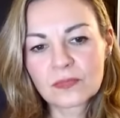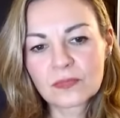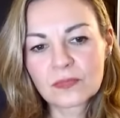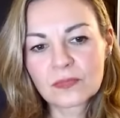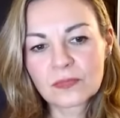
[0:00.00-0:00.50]

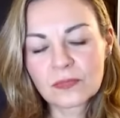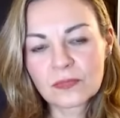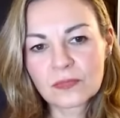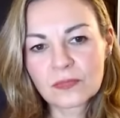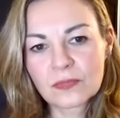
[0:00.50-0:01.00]

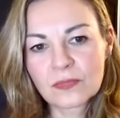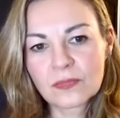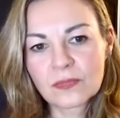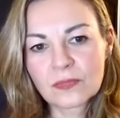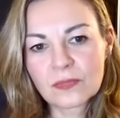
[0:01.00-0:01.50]

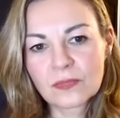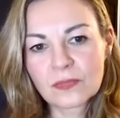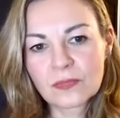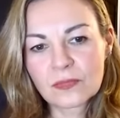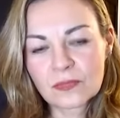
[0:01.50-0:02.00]

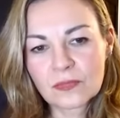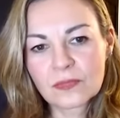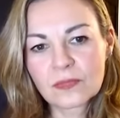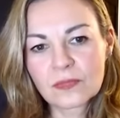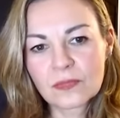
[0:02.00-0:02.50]

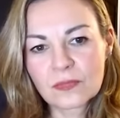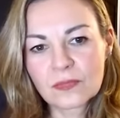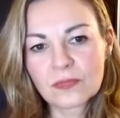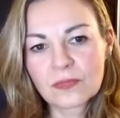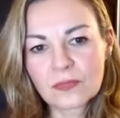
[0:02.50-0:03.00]

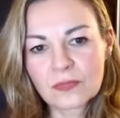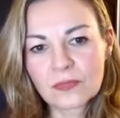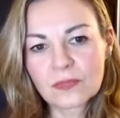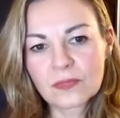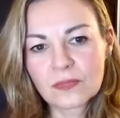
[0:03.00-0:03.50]

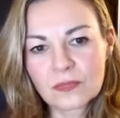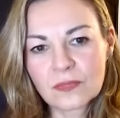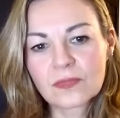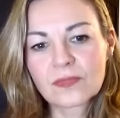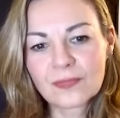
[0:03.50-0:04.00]

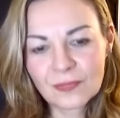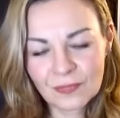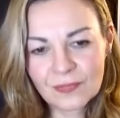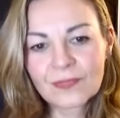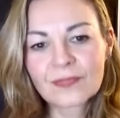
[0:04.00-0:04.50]
(not speaking)